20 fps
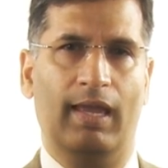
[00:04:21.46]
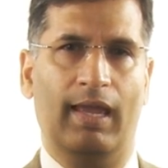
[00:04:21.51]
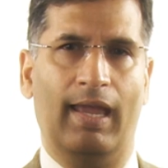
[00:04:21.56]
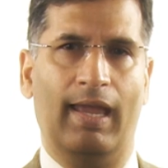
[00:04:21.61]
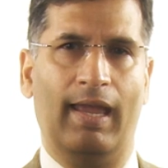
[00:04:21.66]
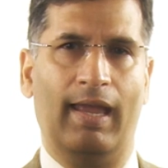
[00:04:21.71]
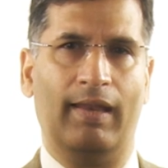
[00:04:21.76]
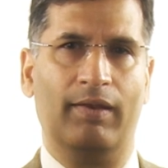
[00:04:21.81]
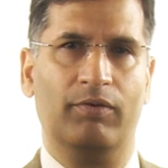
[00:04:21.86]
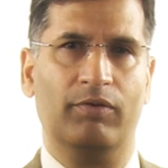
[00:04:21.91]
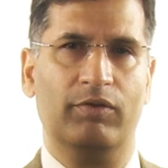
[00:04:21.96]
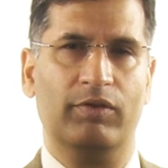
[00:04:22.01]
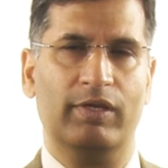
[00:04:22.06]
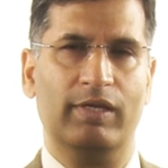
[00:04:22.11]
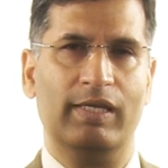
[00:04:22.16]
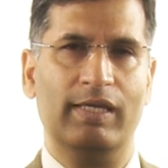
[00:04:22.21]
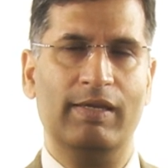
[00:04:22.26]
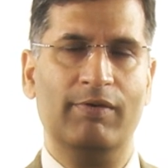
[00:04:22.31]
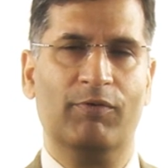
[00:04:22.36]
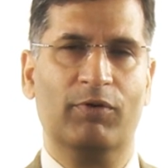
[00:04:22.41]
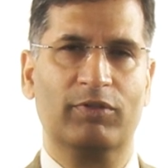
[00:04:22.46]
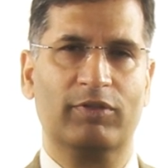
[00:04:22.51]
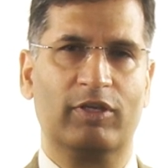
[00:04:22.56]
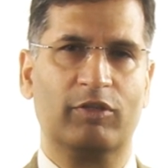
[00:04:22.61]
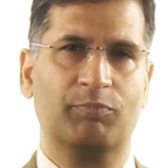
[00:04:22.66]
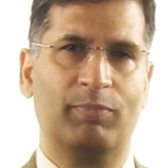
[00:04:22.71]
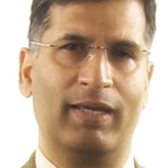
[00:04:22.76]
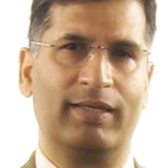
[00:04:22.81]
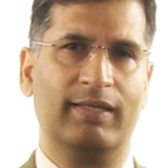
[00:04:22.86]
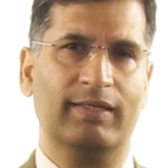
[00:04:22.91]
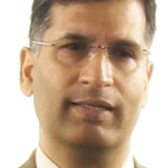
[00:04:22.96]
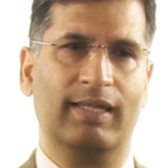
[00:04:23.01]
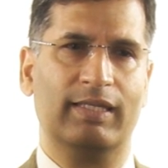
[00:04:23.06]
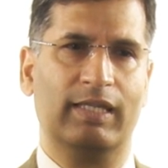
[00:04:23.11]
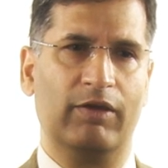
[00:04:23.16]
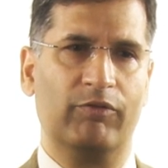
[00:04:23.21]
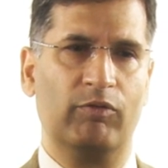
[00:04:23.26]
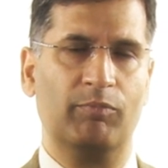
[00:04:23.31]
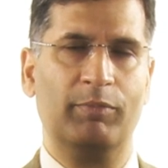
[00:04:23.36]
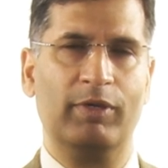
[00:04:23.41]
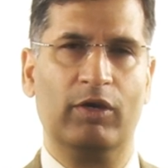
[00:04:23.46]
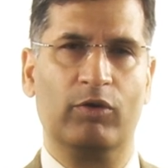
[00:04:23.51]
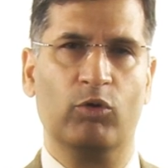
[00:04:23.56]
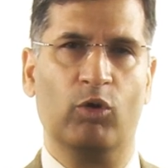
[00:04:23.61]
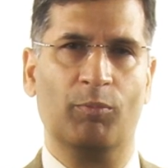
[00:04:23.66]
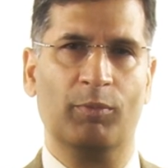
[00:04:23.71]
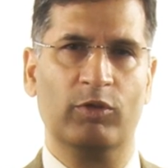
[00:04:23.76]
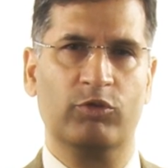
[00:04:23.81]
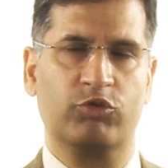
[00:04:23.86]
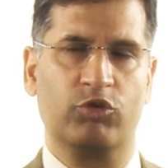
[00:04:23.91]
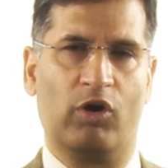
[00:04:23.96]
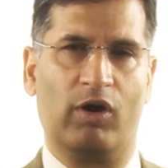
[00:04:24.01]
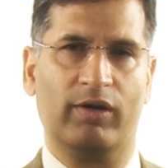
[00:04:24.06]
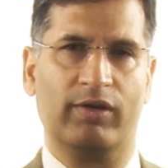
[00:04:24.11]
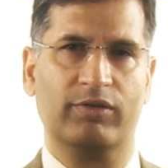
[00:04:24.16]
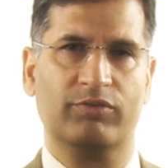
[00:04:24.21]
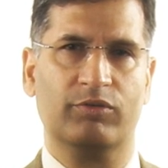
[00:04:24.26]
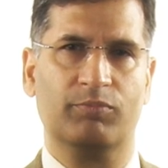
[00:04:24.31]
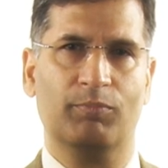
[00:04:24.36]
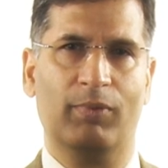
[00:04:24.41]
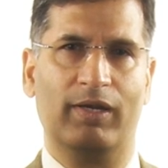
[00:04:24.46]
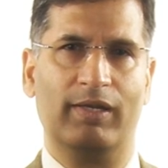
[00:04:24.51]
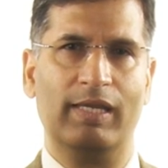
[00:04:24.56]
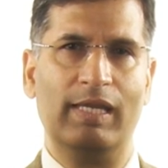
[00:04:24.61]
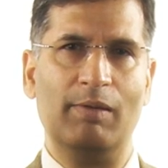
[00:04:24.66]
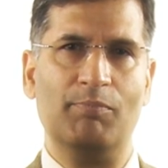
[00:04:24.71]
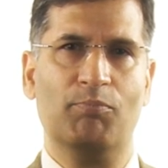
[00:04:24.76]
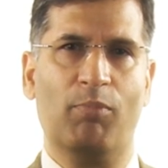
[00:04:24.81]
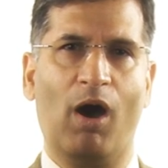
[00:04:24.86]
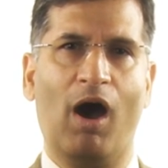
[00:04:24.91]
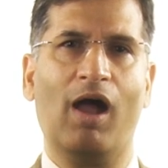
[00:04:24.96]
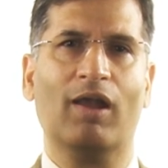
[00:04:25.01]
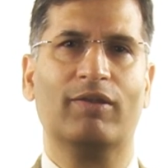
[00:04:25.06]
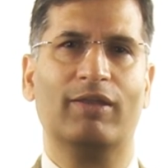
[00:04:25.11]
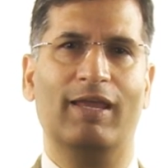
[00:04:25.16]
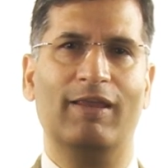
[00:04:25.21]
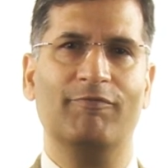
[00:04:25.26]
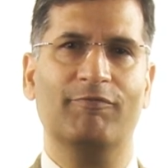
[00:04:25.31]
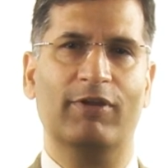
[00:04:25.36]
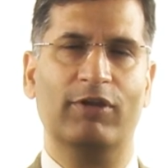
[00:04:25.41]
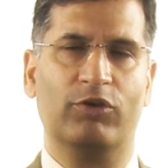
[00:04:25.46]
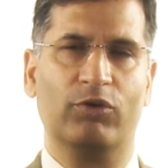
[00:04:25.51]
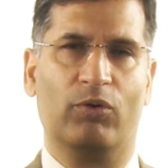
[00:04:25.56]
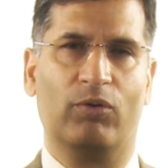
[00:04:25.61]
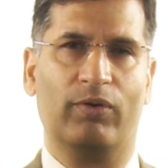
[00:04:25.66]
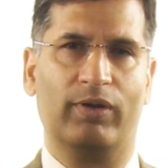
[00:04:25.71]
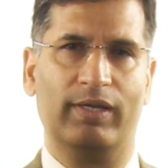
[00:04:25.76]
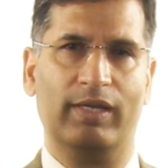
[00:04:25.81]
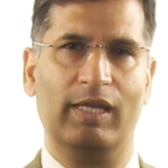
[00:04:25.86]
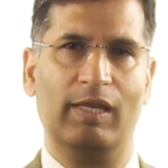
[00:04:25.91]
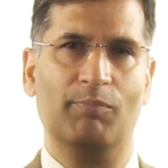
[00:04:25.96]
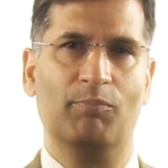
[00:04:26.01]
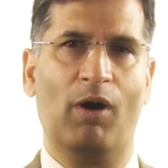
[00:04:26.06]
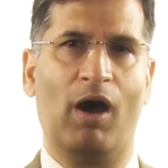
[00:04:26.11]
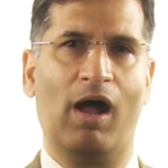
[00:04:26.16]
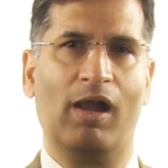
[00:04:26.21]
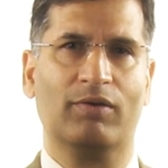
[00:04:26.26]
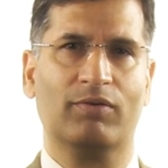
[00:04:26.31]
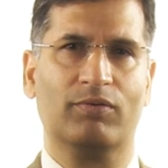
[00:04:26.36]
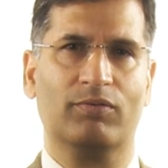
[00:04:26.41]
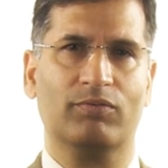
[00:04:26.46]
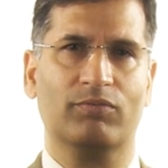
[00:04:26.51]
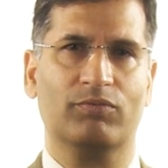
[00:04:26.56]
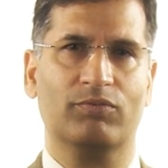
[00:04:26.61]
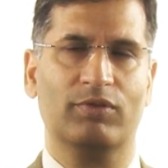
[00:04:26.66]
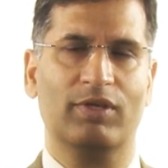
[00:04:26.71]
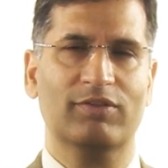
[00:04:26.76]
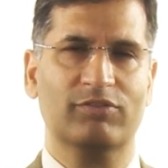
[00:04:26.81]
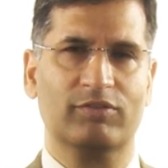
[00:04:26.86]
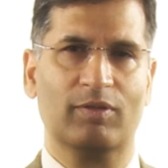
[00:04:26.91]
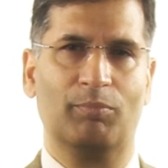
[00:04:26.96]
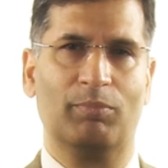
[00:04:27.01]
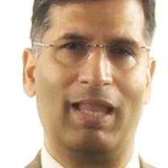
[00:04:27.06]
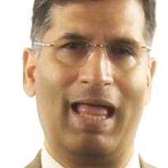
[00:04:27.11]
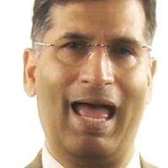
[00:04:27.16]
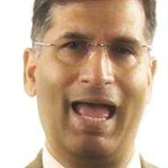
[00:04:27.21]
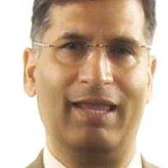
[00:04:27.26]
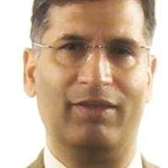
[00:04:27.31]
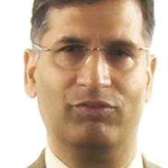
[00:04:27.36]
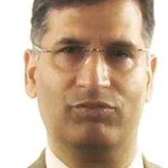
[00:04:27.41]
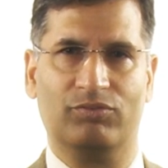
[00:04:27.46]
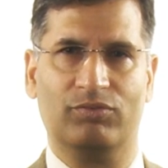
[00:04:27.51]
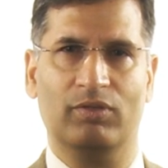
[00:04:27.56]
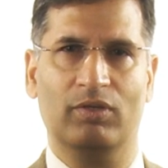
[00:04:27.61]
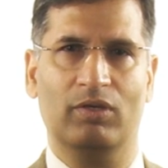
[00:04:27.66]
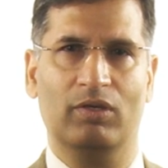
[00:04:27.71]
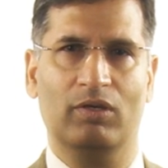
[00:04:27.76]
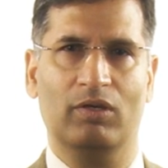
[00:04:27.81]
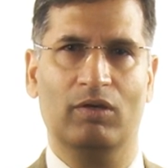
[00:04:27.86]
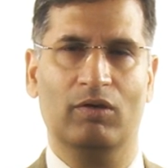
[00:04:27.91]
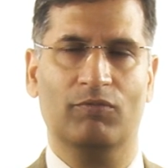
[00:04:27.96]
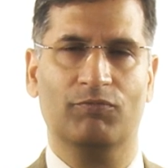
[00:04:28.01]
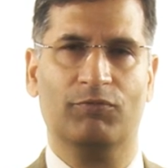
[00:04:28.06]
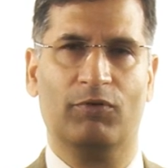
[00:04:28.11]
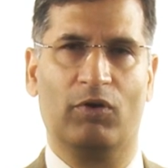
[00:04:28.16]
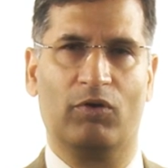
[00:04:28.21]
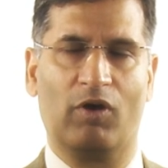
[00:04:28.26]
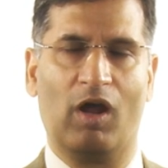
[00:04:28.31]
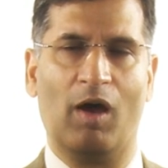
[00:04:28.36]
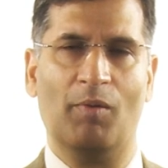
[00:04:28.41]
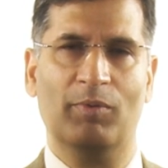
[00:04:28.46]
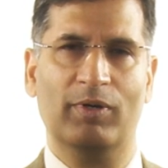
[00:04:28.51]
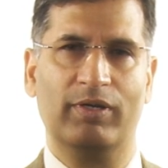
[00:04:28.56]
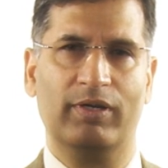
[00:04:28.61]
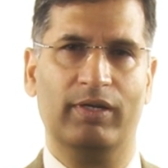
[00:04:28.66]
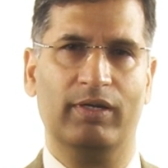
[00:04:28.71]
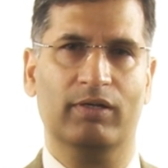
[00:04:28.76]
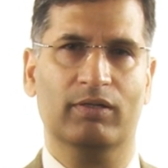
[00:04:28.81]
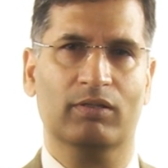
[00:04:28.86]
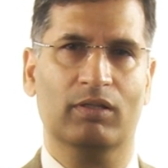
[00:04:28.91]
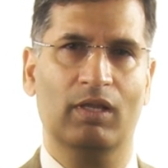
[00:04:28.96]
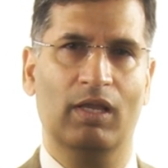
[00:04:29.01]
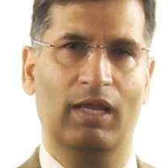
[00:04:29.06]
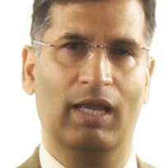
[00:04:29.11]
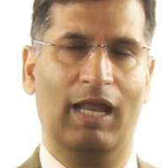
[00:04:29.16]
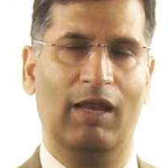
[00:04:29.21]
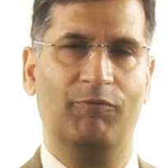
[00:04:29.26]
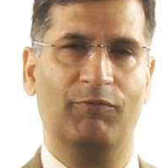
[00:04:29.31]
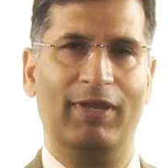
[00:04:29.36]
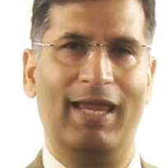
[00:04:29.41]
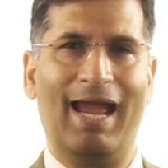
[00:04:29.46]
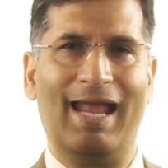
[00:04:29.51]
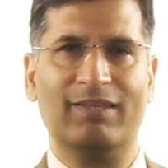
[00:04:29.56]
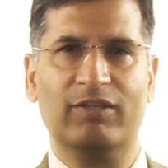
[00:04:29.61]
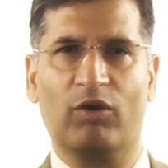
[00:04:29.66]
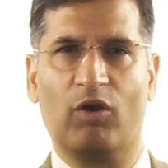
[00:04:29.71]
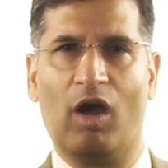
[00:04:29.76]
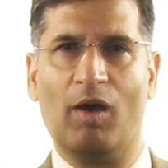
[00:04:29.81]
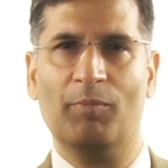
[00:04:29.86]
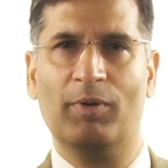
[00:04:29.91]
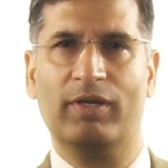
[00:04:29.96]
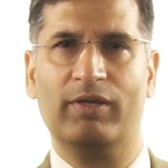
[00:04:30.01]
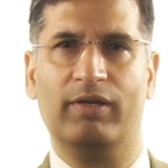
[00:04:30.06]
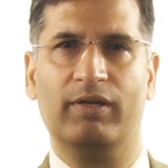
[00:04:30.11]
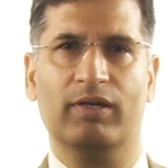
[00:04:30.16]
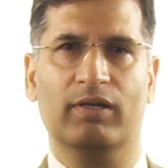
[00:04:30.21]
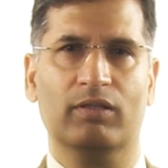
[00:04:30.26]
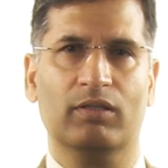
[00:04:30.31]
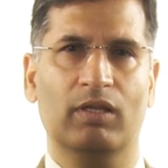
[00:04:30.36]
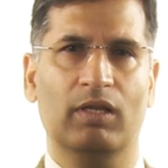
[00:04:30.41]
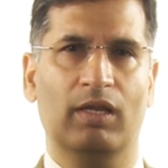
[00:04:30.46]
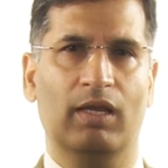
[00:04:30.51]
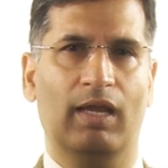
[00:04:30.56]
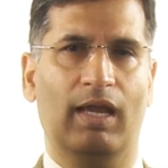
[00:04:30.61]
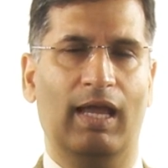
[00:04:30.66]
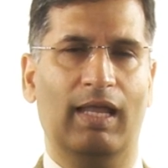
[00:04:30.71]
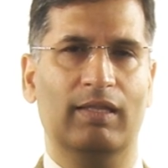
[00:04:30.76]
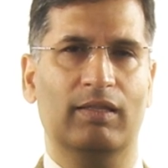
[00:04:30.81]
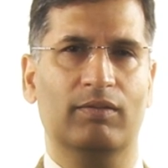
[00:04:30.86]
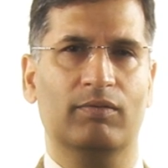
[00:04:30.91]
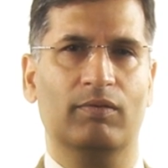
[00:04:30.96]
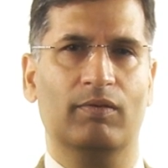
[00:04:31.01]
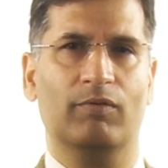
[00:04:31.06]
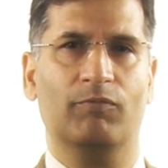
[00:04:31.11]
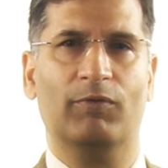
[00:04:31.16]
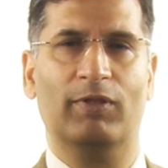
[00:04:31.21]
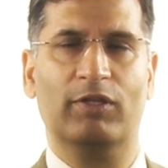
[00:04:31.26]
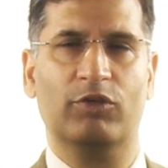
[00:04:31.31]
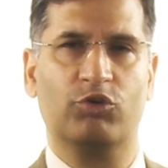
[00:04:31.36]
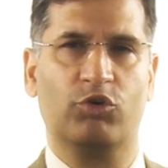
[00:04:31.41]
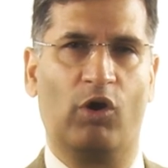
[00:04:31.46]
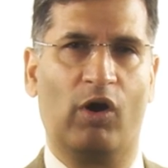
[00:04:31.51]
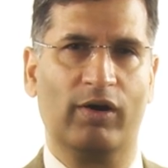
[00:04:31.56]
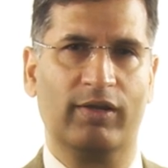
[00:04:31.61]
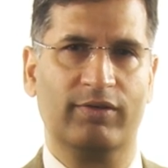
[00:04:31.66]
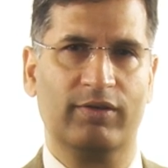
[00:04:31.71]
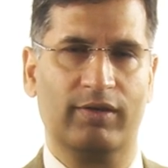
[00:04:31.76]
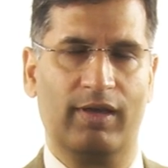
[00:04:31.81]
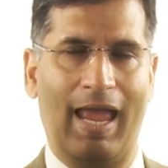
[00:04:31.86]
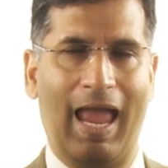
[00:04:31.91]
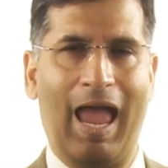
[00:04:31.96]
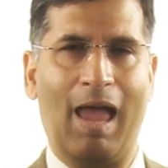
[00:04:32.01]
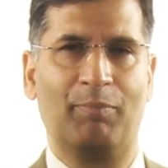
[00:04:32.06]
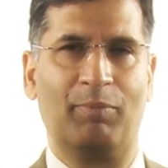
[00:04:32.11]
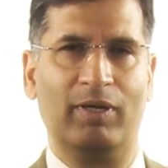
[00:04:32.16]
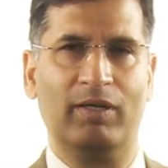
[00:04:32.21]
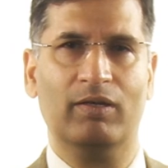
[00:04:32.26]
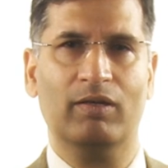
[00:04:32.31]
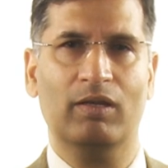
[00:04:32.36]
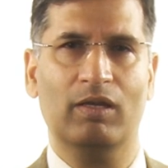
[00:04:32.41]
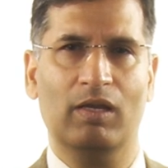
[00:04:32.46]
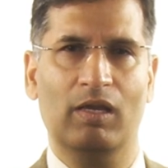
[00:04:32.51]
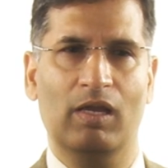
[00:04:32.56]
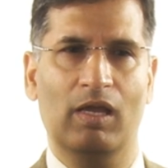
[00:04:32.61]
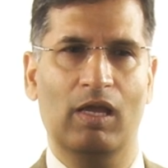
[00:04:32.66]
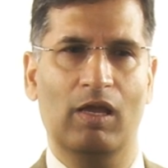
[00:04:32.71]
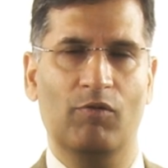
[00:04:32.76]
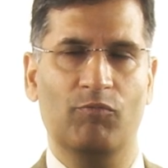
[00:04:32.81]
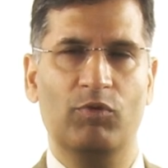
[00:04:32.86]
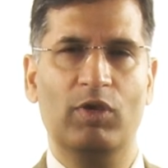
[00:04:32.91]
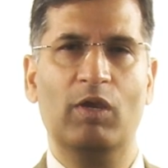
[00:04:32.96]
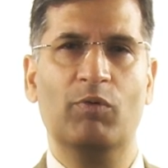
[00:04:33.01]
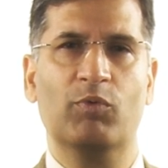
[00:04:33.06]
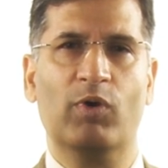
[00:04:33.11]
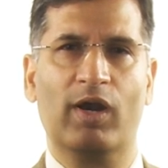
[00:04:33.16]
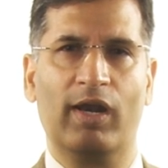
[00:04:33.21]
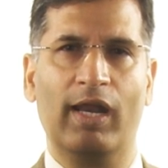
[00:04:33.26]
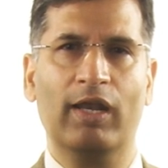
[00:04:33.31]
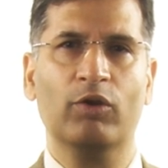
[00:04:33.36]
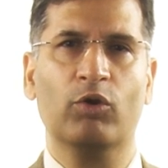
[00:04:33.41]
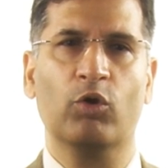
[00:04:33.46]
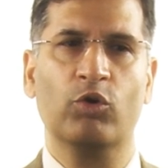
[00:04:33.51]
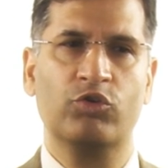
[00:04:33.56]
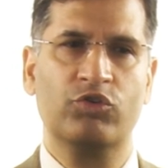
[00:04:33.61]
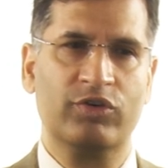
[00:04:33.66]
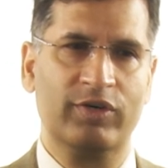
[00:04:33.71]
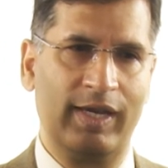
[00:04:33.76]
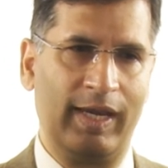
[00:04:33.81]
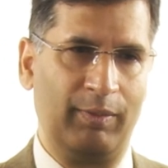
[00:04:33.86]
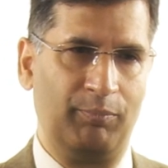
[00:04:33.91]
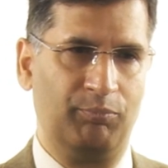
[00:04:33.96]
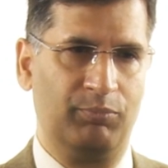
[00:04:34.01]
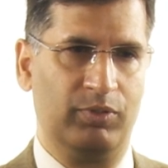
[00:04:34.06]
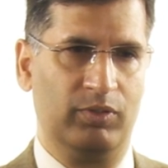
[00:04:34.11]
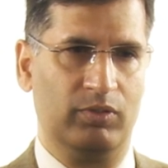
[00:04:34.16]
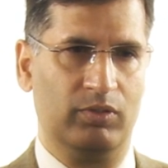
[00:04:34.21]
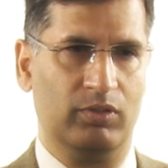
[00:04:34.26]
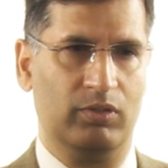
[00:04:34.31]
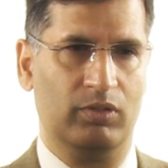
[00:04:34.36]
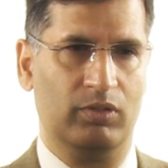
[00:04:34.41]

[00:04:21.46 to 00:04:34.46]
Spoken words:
And he was expecting that there will be a global shortage, but he bought inventory. He bought his supplies for raw material, and we had the raw material. And when the shortage happened, we were in good shape.